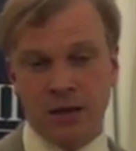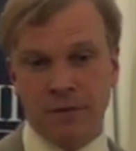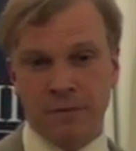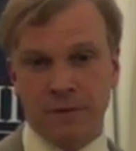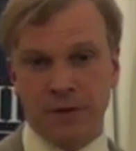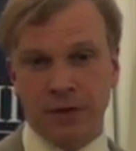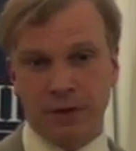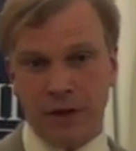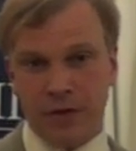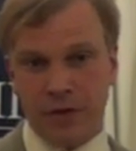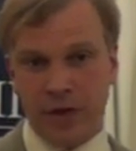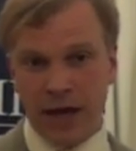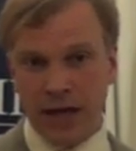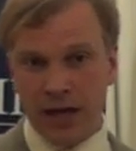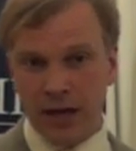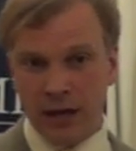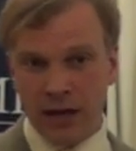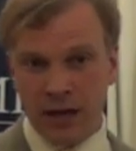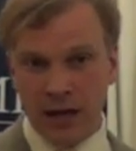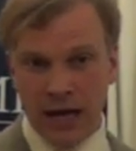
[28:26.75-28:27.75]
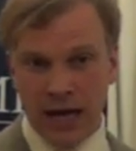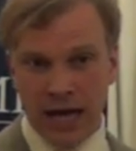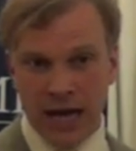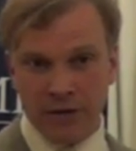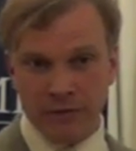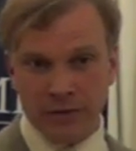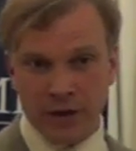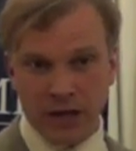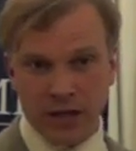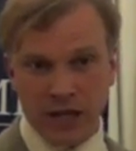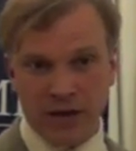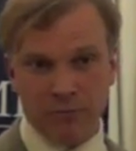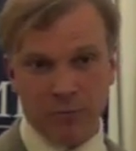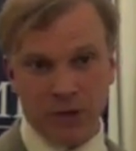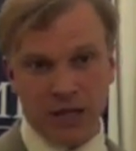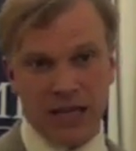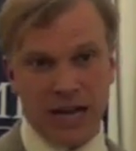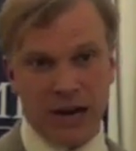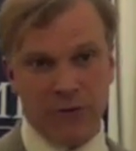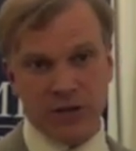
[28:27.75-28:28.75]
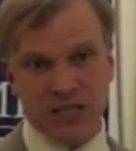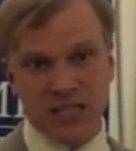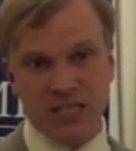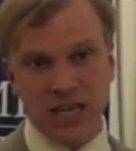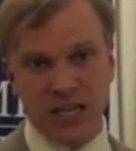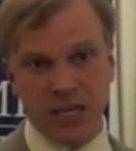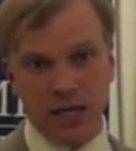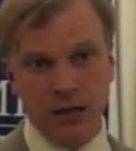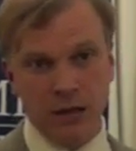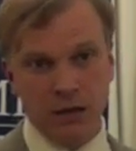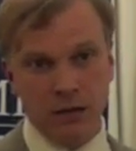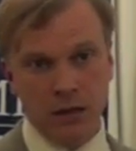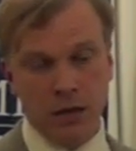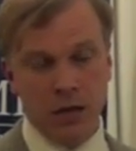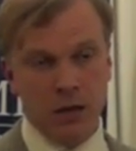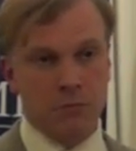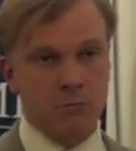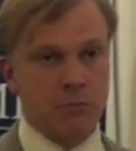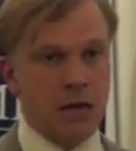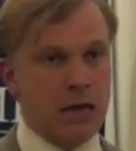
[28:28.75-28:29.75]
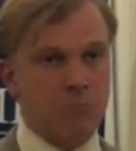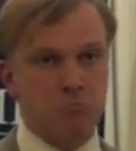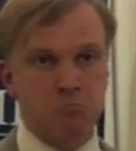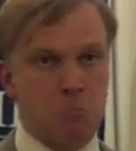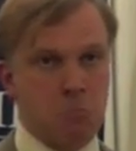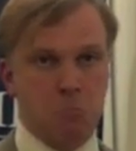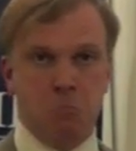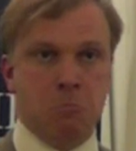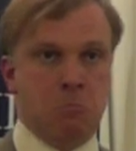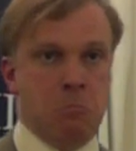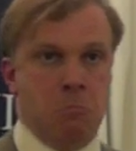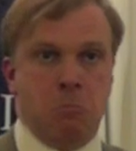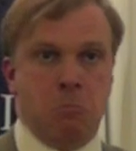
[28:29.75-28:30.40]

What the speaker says: feel that they have a government guarantee, then